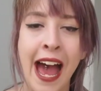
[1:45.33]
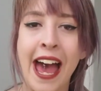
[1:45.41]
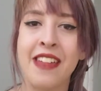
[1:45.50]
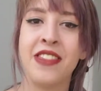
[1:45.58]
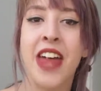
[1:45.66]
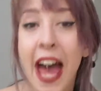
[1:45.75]

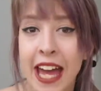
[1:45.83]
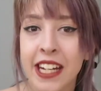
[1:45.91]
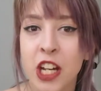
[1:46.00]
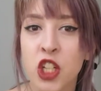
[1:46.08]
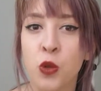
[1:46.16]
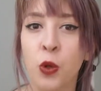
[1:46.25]
and
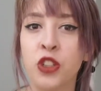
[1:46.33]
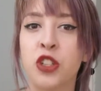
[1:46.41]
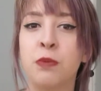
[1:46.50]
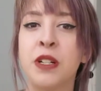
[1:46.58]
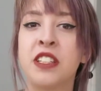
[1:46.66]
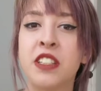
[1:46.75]
then you want
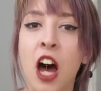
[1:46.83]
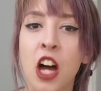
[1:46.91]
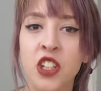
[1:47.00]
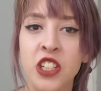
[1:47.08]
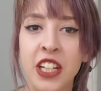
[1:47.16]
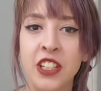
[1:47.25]
to
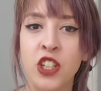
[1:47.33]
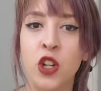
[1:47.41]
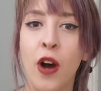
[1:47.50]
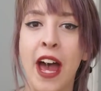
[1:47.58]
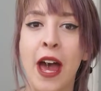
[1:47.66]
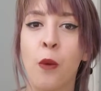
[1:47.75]
massage it into
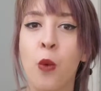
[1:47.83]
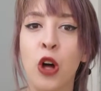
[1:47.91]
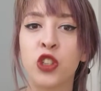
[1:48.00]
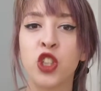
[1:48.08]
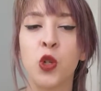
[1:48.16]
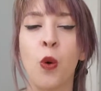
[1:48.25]
your hair
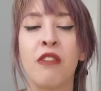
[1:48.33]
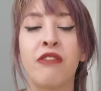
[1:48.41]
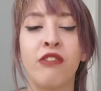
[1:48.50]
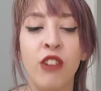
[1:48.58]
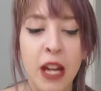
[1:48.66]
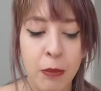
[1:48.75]
whilst you are
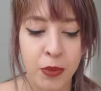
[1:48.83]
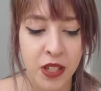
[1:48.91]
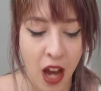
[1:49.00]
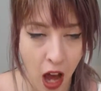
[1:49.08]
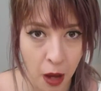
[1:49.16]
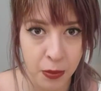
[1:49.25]
flipped
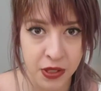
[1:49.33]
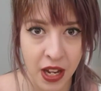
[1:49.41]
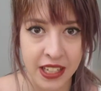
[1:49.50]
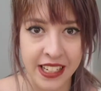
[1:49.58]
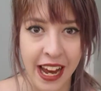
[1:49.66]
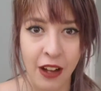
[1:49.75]

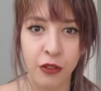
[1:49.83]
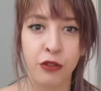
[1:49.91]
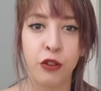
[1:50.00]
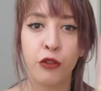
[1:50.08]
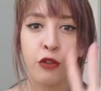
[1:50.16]
upside down for